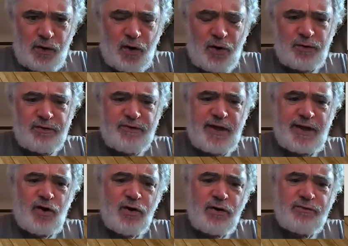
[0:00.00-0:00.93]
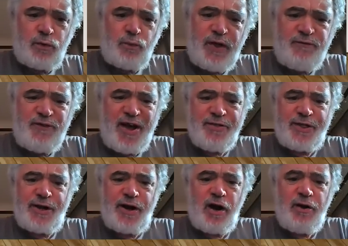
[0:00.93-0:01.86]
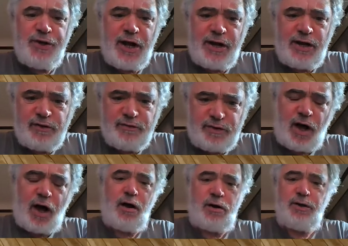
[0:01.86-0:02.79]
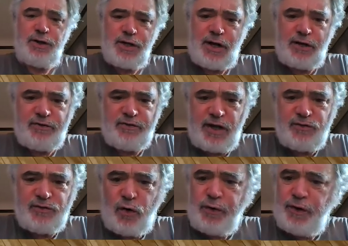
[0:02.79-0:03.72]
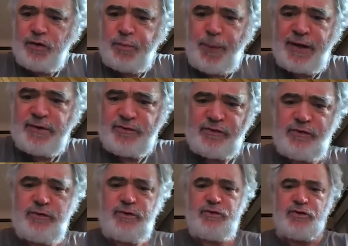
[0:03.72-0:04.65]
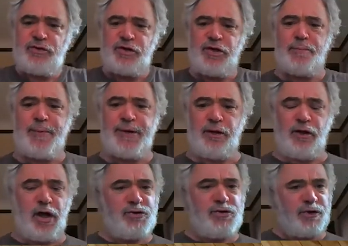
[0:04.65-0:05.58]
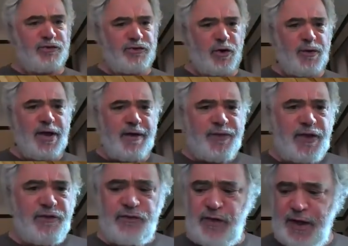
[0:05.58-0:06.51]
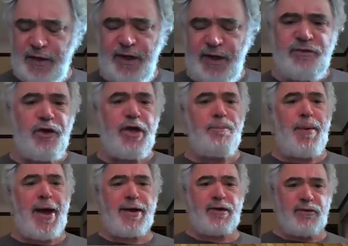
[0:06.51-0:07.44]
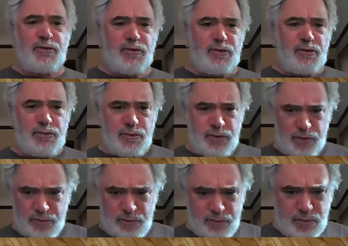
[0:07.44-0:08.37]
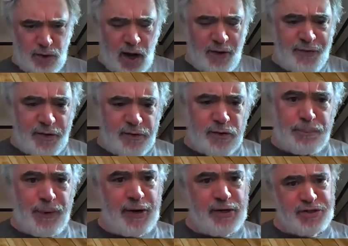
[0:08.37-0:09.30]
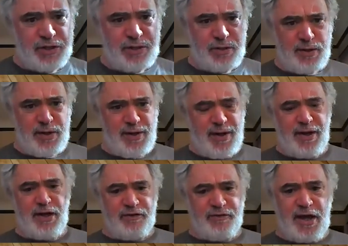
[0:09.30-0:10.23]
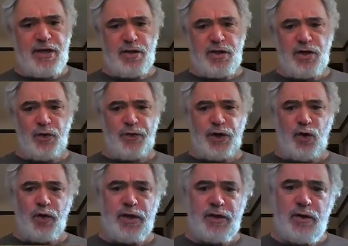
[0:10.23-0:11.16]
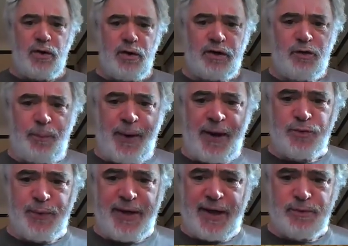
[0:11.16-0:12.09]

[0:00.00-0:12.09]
Arnold said. Arnold said we found that our United our United States only expansion had been a luxury. So this is he's looking back on the depression, and he's saying, you know, the only expansion we